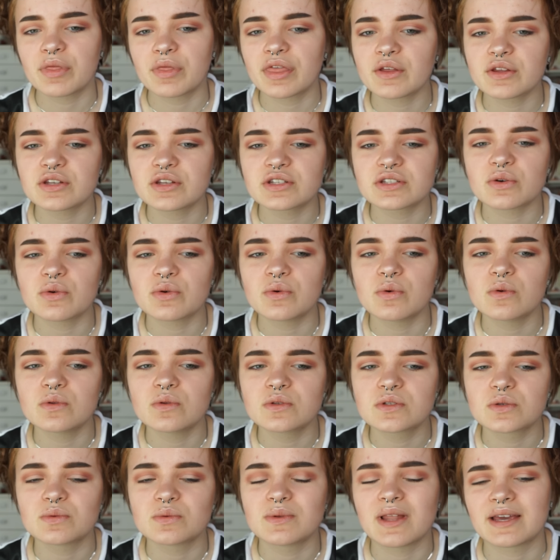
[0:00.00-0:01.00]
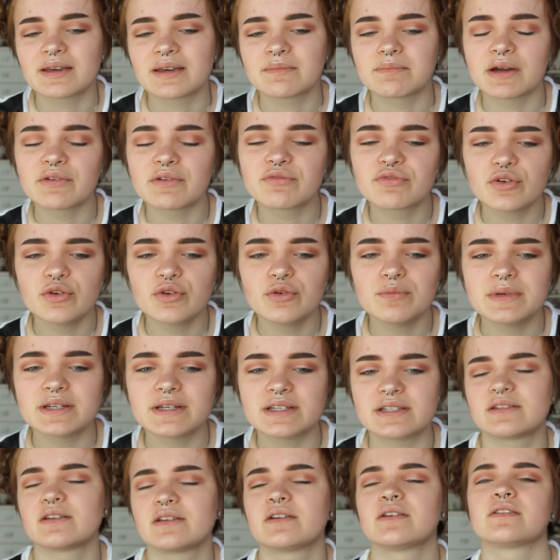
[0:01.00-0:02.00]
But there's also like, my
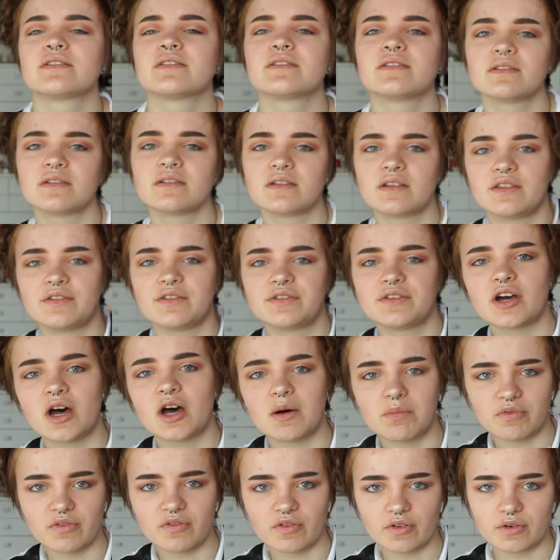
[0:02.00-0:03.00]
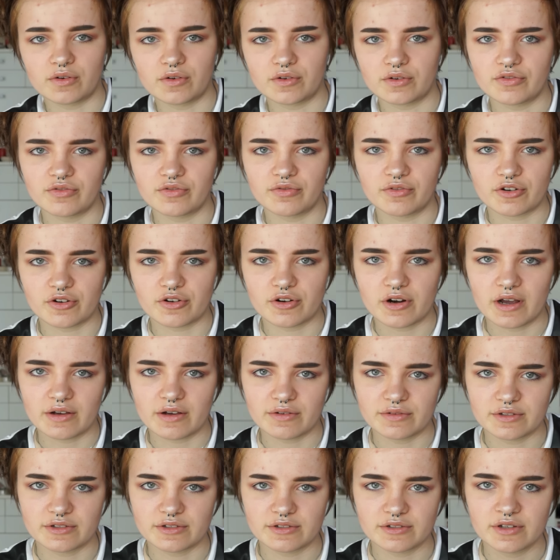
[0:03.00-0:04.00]
room is on the top floor of our
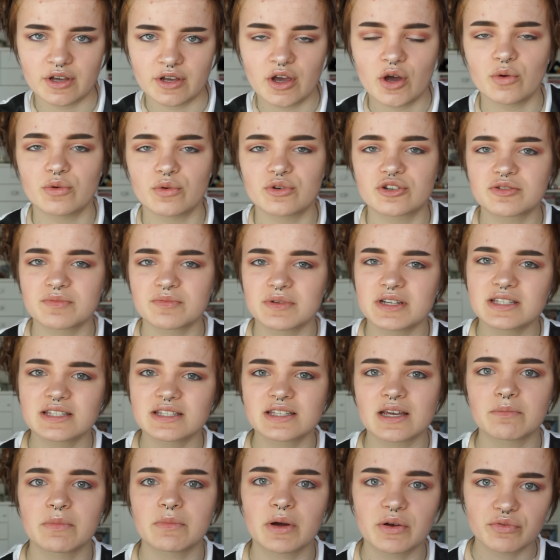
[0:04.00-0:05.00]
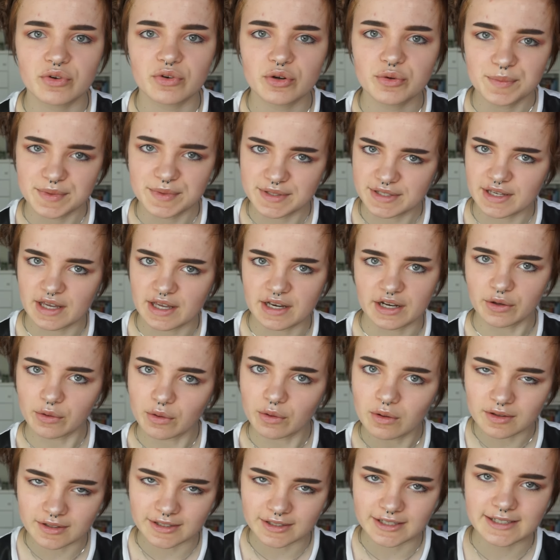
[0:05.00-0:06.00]
house, which means that my room is
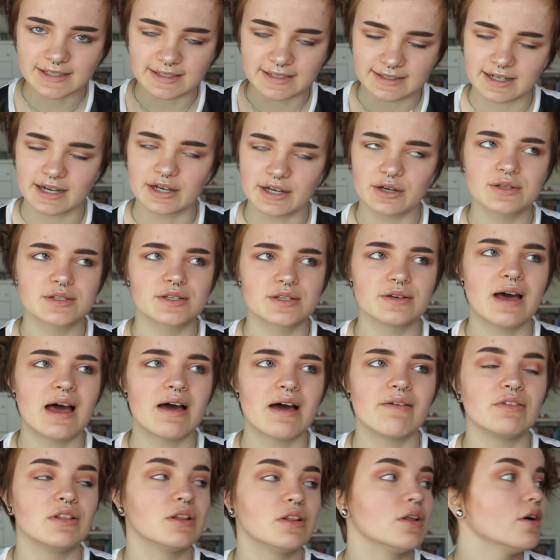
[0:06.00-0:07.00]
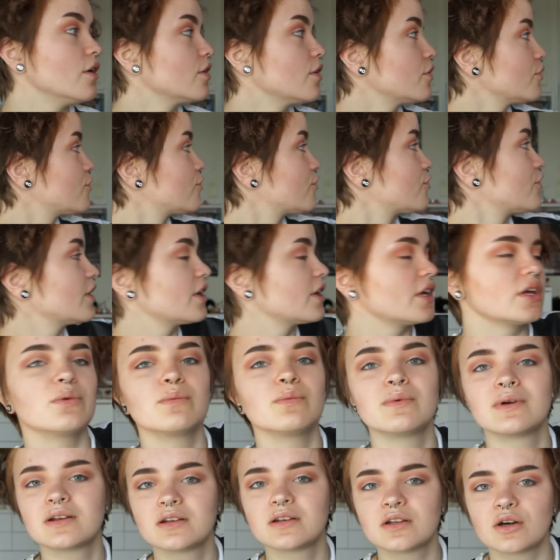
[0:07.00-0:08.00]
getting all the heat. I also have a lot of
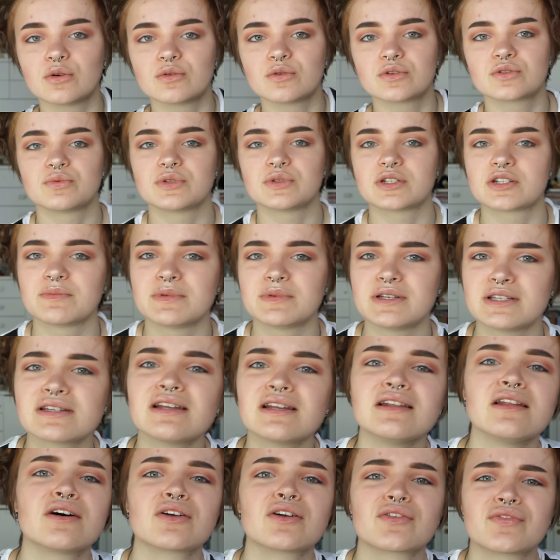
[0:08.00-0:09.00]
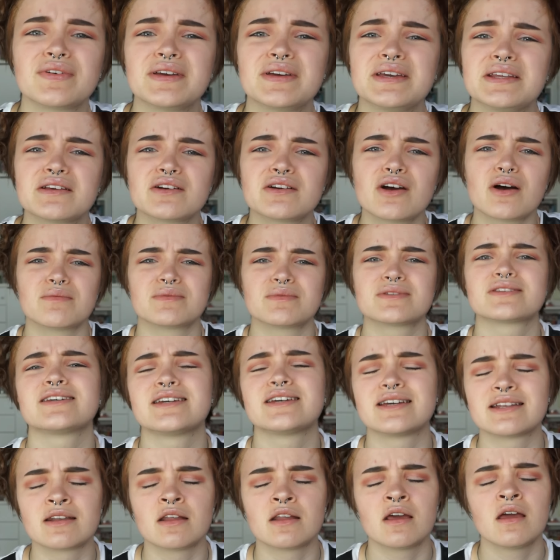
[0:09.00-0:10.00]
freaking windows, which means a lot of heat
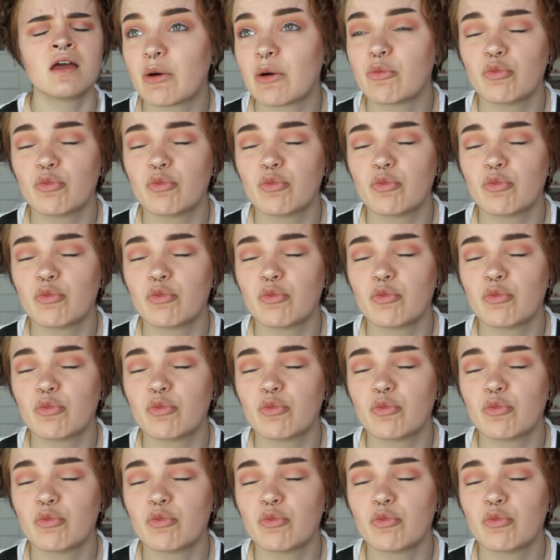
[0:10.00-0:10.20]
comes in.